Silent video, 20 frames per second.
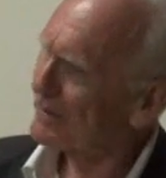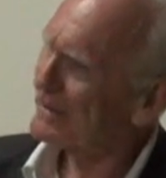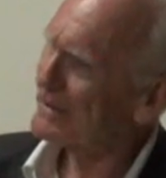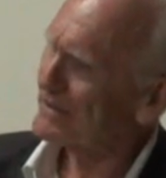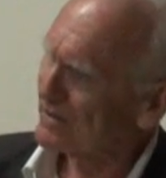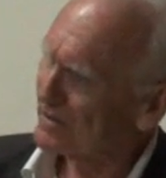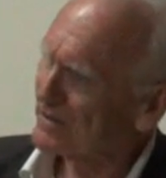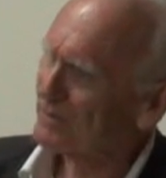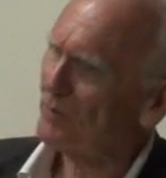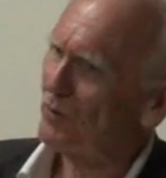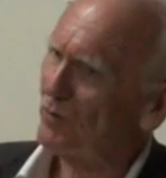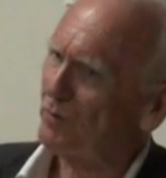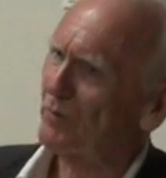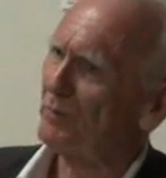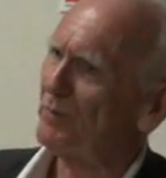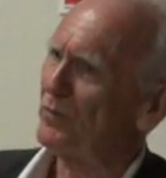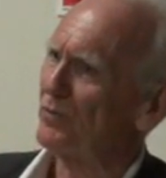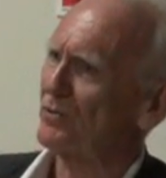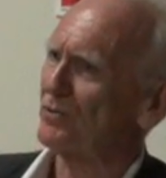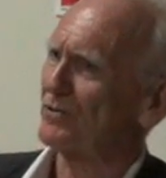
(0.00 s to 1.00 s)
at least a small
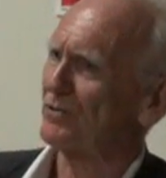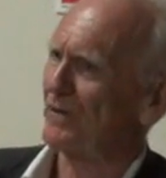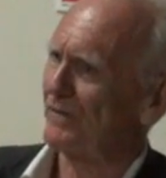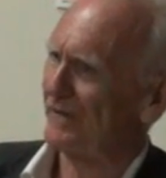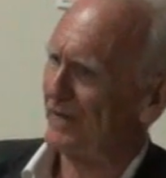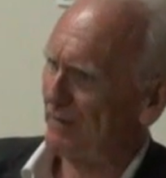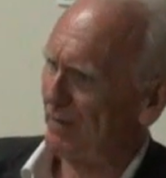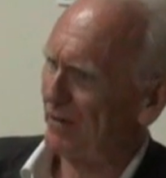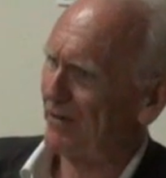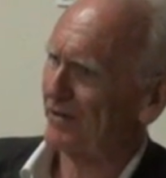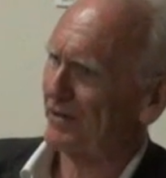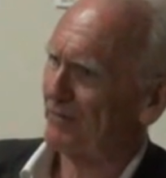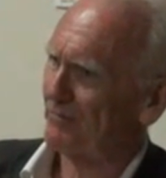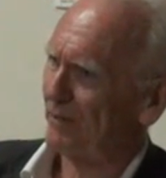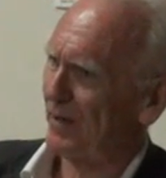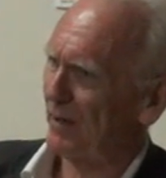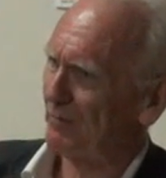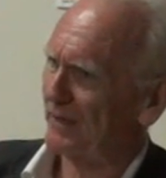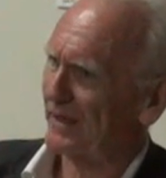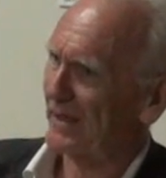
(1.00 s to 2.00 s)
proportion of the
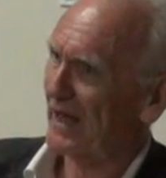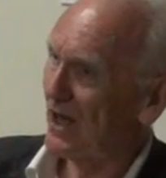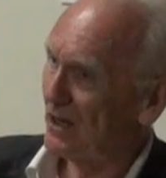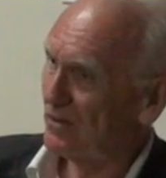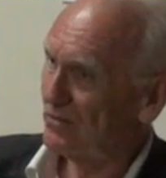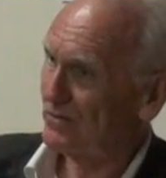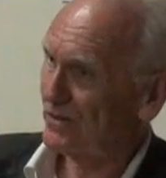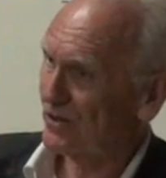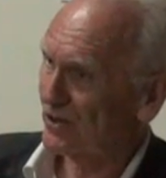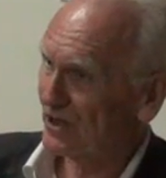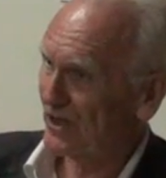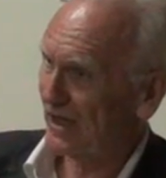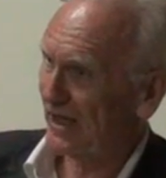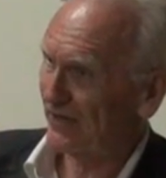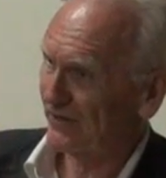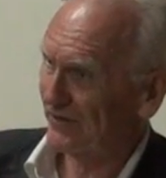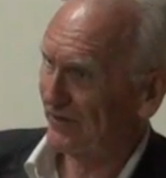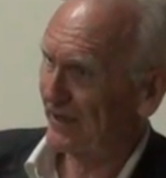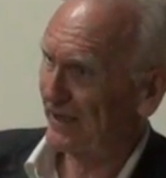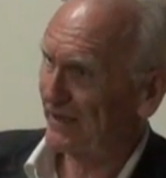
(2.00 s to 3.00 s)
American public own the
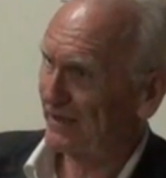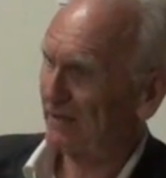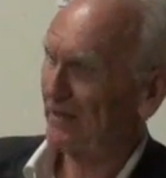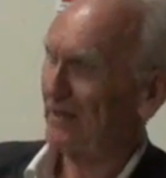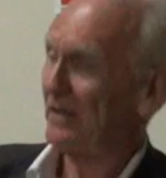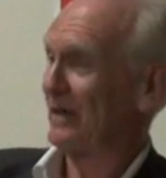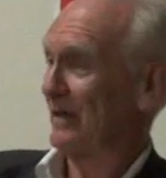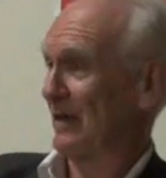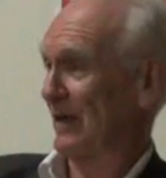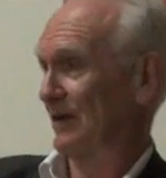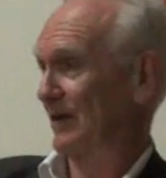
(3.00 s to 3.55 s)
shares in it,